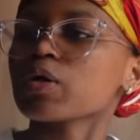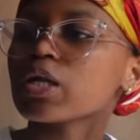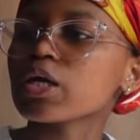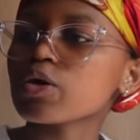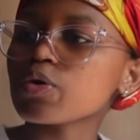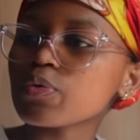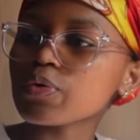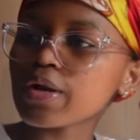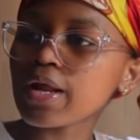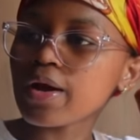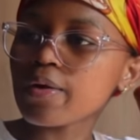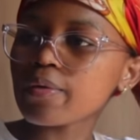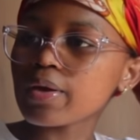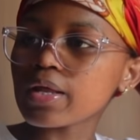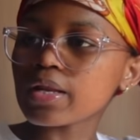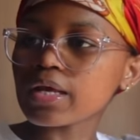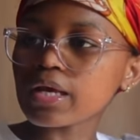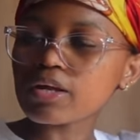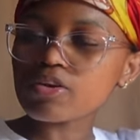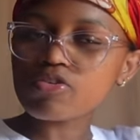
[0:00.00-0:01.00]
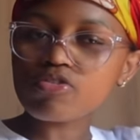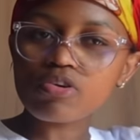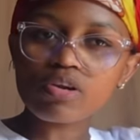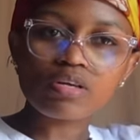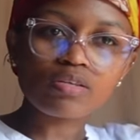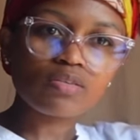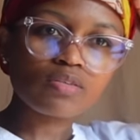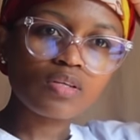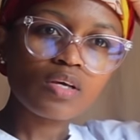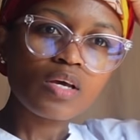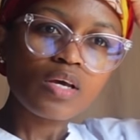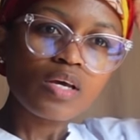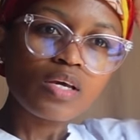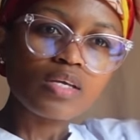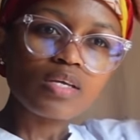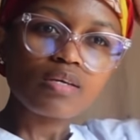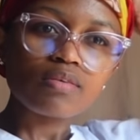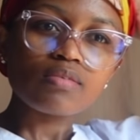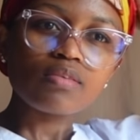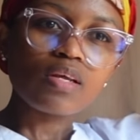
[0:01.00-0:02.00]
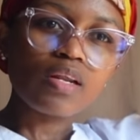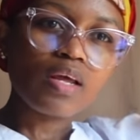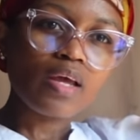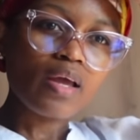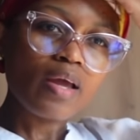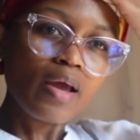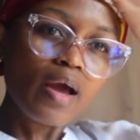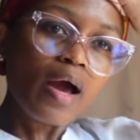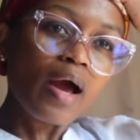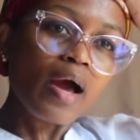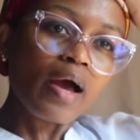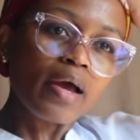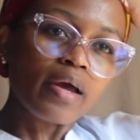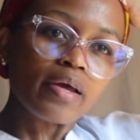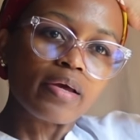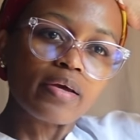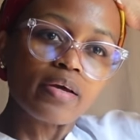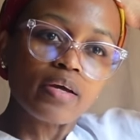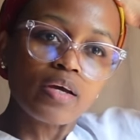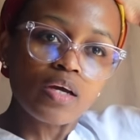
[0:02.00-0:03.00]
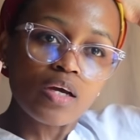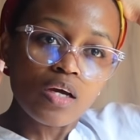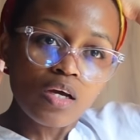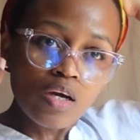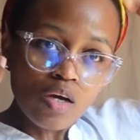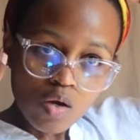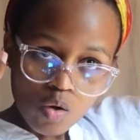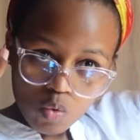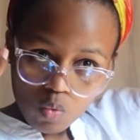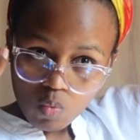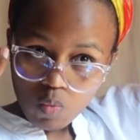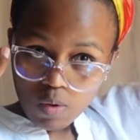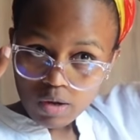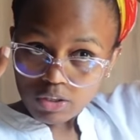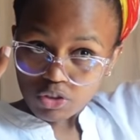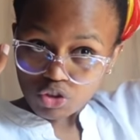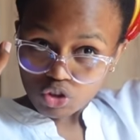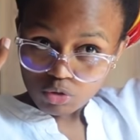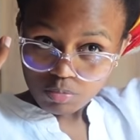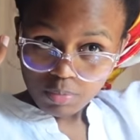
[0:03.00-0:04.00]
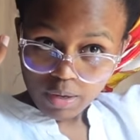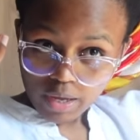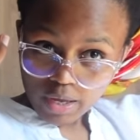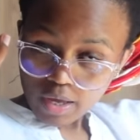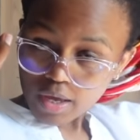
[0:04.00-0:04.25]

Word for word: gonna go now and get dressed. Yesterday, I washed my